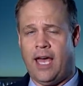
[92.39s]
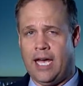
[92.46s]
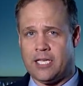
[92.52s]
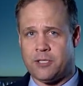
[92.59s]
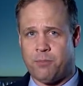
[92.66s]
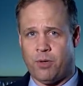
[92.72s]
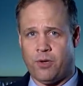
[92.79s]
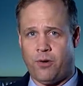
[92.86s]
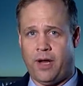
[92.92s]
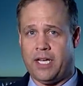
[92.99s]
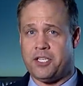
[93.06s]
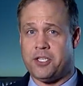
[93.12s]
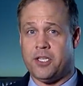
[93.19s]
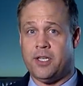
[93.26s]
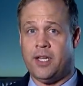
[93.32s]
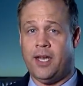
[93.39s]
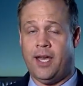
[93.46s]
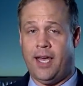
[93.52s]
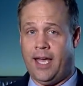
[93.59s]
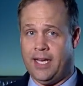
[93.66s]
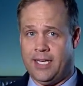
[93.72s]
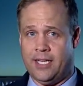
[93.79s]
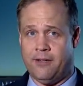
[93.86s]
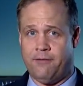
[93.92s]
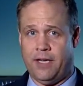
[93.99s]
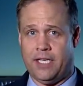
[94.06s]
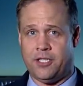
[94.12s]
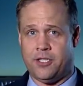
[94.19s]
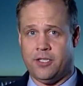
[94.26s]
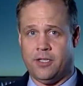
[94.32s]
exploration, and
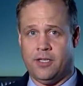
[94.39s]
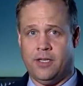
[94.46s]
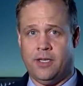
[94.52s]
innovation.